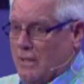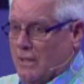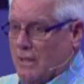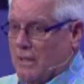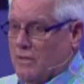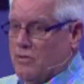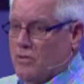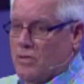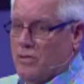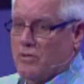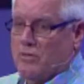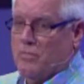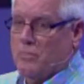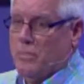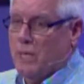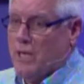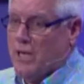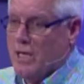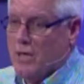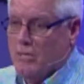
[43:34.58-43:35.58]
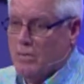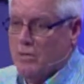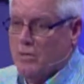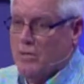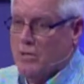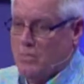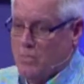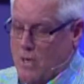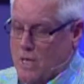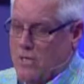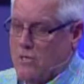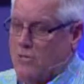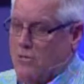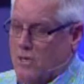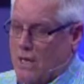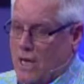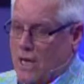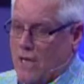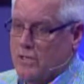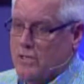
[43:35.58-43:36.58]
And just been able to mentor
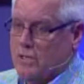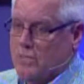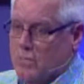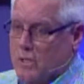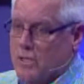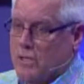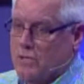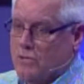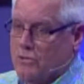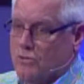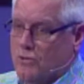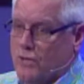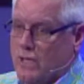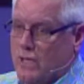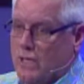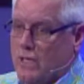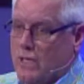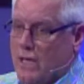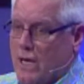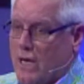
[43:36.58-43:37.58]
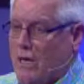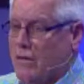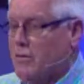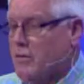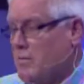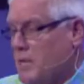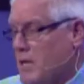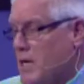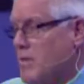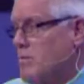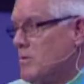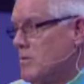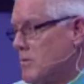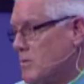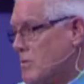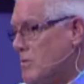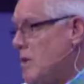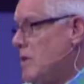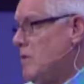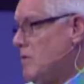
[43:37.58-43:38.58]
guys in ministry. And now to be able
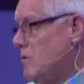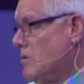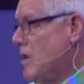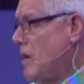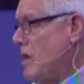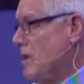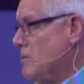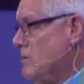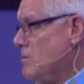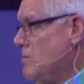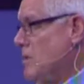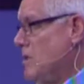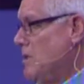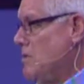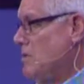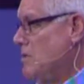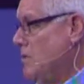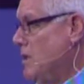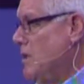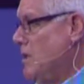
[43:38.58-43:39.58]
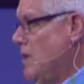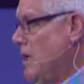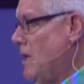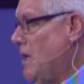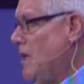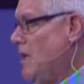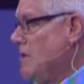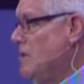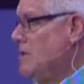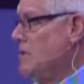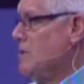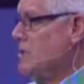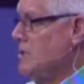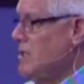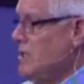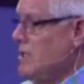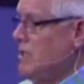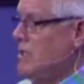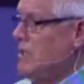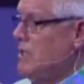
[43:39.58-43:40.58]
to mentor guys in ministry again and to
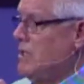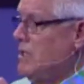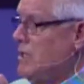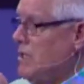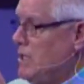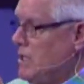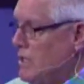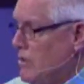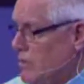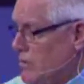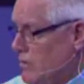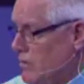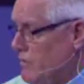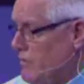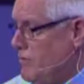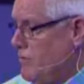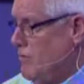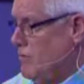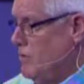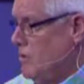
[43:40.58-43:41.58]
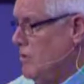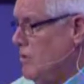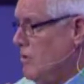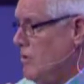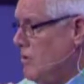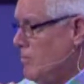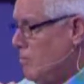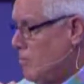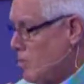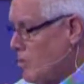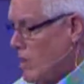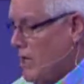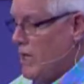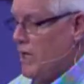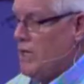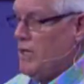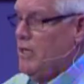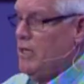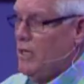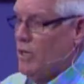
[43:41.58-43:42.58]
see the thing go in the future.
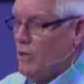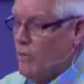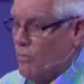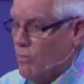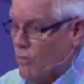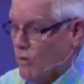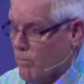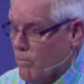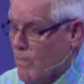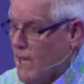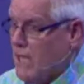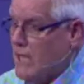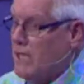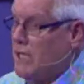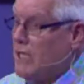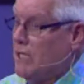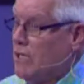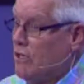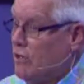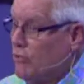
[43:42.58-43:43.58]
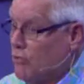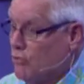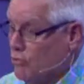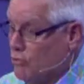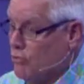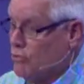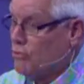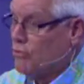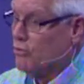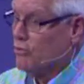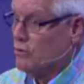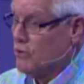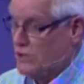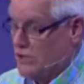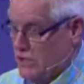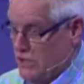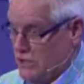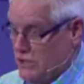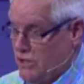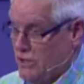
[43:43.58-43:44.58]
Pray. We're making crucial
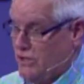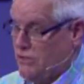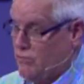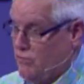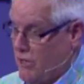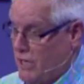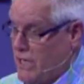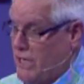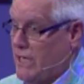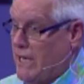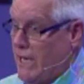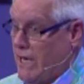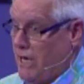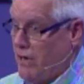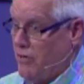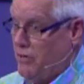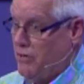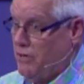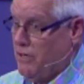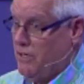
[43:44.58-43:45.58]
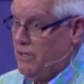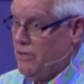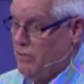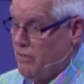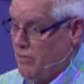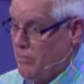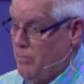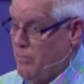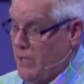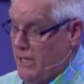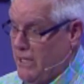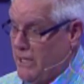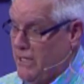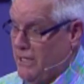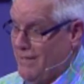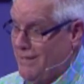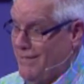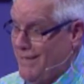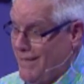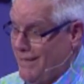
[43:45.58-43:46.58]
decisions right now. They're
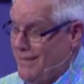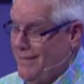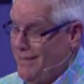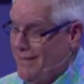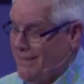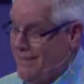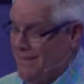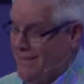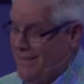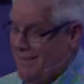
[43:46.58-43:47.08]
big. Get it?